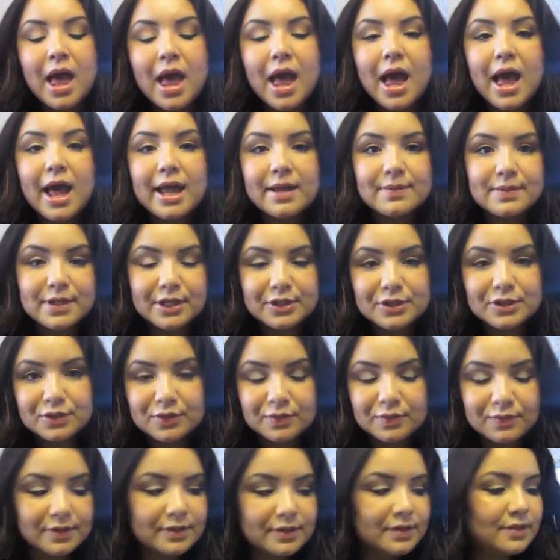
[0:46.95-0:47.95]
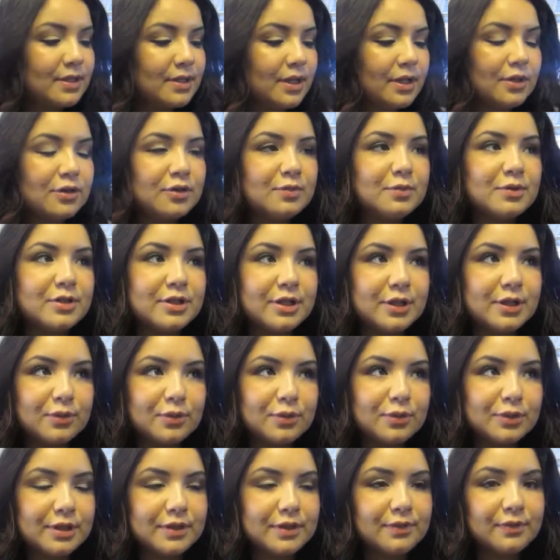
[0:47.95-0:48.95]
I am not sure if this is 100%
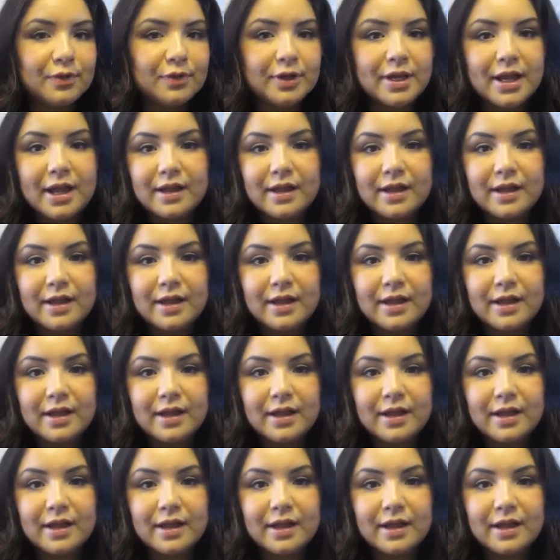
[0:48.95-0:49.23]
cruelty-free.